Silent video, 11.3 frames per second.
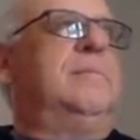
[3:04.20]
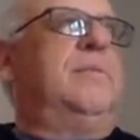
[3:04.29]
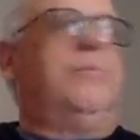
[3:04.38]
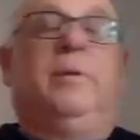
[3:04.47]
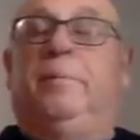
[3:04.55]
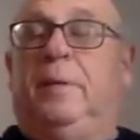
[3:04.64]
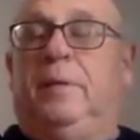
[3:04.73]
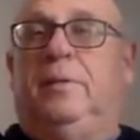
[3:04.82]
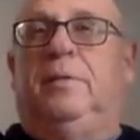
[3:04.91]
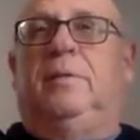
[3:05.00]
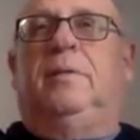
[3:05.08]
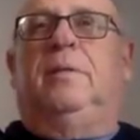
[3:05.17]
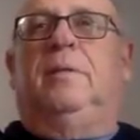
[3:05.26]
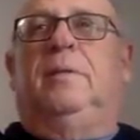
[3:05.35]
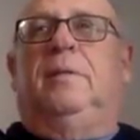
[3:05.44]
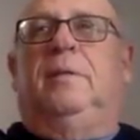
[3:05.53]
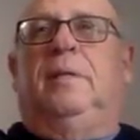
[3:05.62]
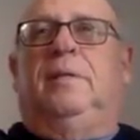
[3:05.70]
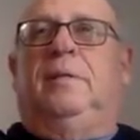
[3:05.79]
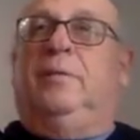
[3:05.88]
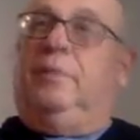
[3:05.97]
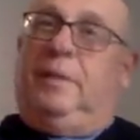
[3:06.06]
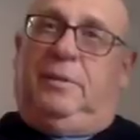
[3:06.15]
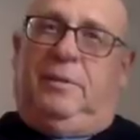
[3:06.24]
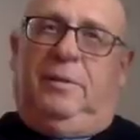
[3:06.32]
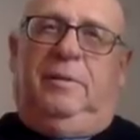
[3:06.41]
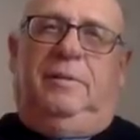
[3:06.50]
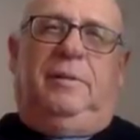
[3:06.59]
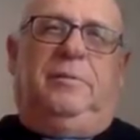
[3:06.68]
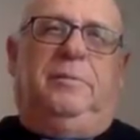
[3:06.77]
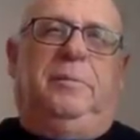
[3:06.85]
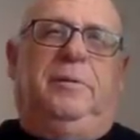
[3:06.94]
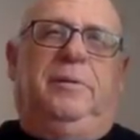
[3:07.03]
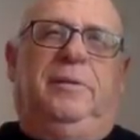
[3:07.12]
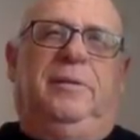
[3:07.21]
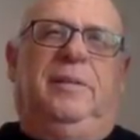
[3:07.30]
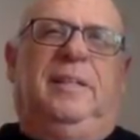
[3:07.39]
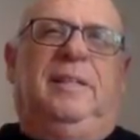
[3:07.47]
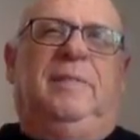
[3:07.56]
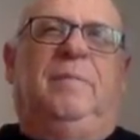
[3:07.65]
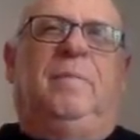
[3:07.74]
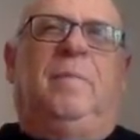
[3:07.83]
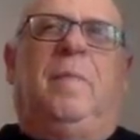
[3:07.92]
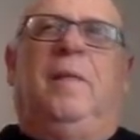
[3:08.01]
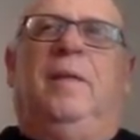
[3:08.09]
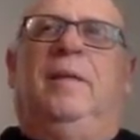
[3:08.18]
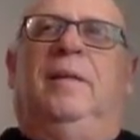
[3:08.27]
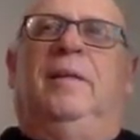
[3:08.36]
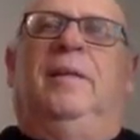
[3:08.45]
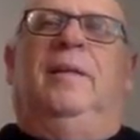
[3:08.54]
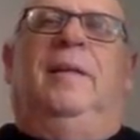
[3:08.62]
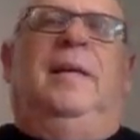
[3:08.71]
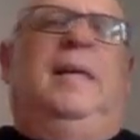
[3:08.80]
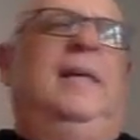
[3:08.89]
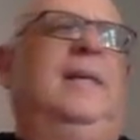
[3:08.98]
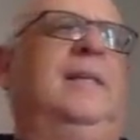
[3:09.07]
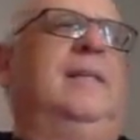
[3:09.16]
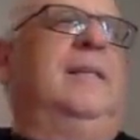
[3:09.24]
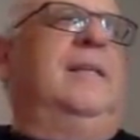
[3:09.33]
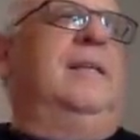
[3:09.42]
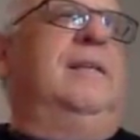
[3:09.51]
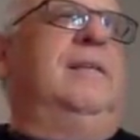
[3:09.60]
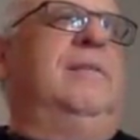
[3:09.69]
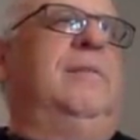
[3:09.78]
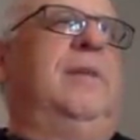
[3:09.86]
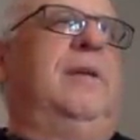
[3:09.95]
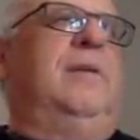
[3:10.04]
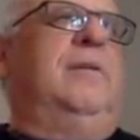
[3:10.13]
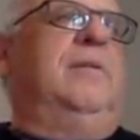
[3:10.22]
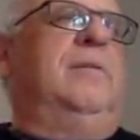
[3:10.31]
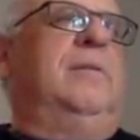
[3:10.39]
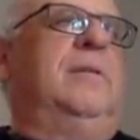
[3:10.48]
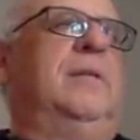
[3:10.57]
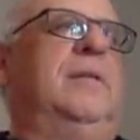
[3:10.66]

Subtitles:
3 months as a grihasta. I was married then. And then around,